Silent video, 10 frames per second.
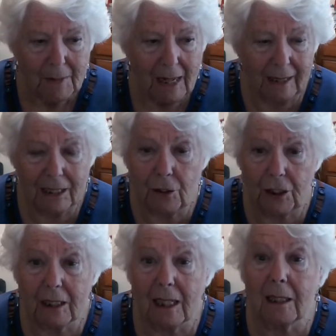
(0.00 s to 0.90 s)
And I
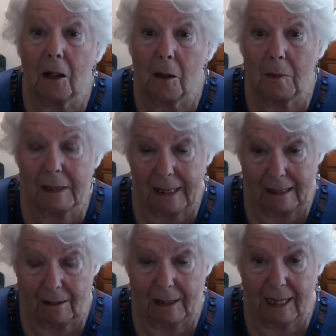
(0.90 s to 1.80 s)
usually can calm it
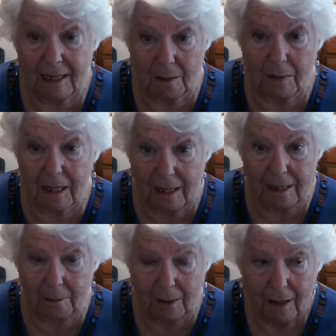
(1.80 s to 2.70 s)
down and get some sleep.